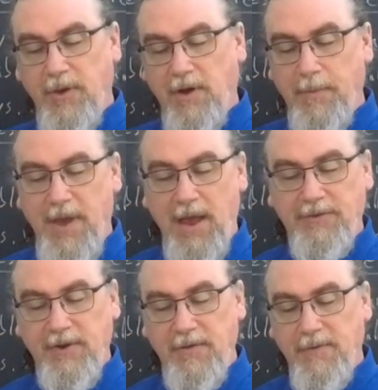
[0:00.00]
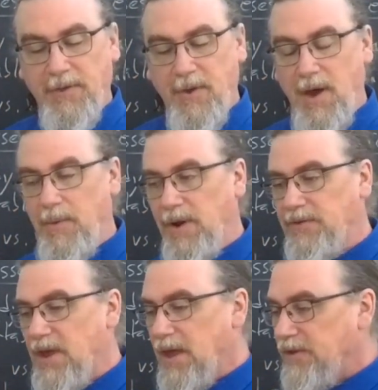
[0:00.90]
our capacity for thought when
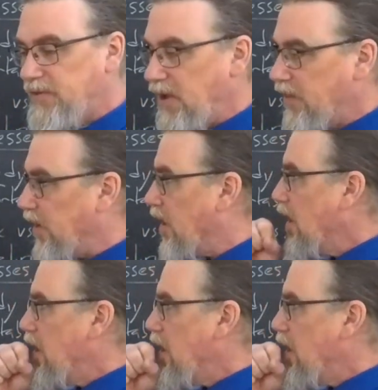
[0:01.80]
it's sickly.